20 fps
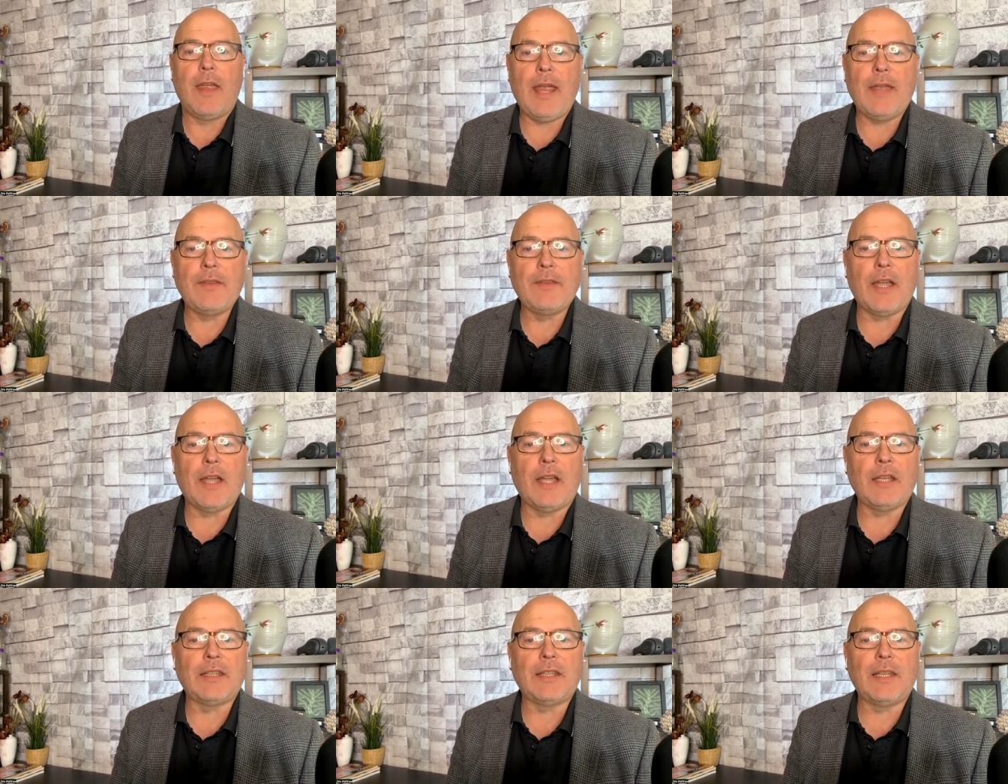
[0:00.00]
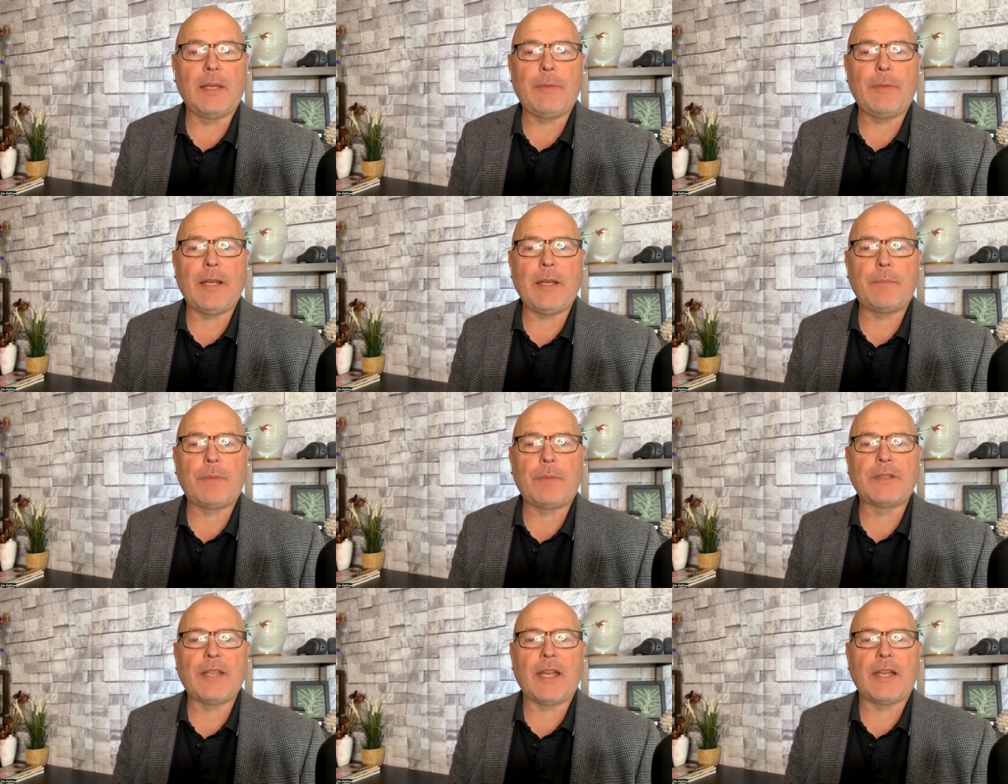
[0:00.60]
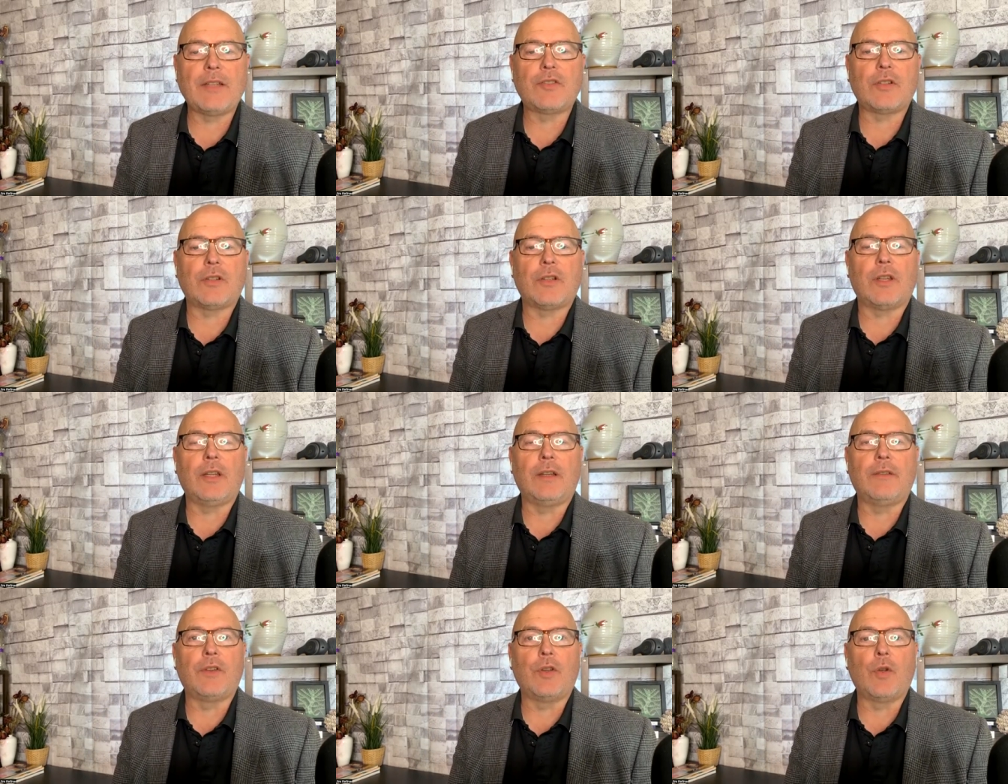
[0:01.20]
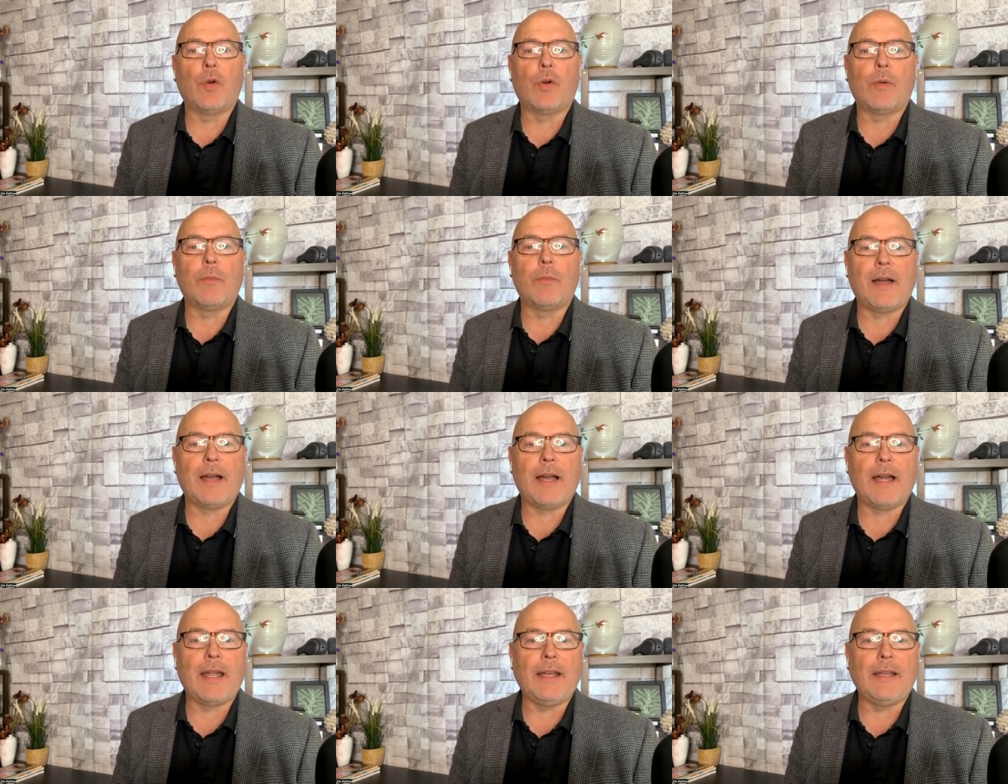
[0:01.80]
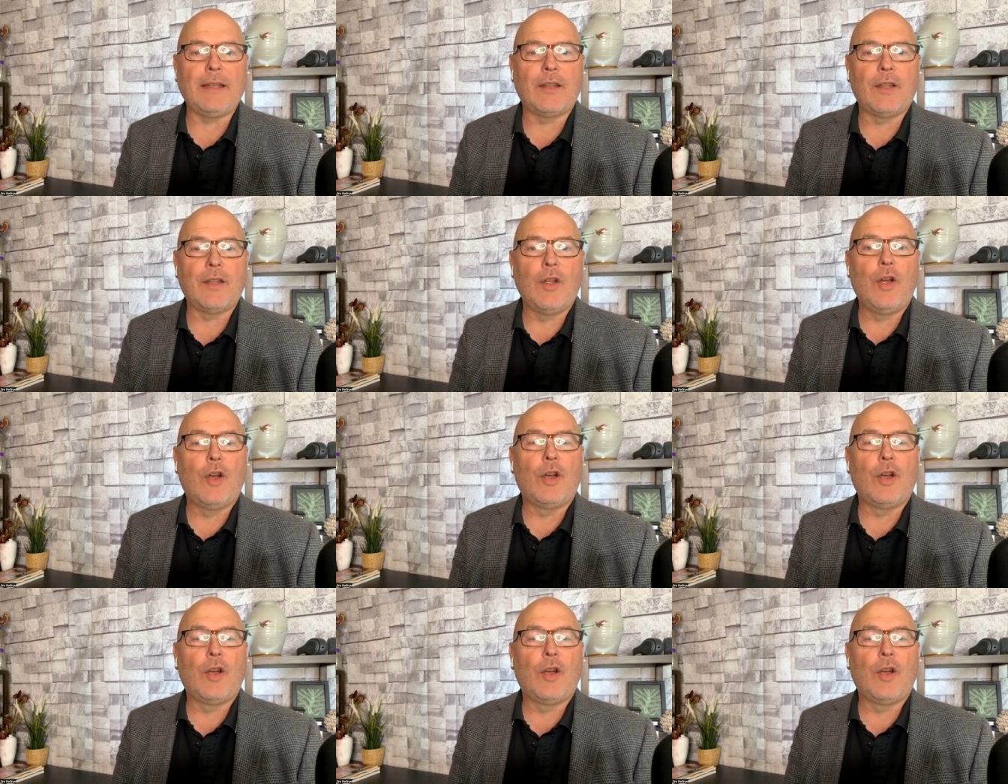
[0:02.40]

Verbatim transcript: and the unlimited potential of your mind.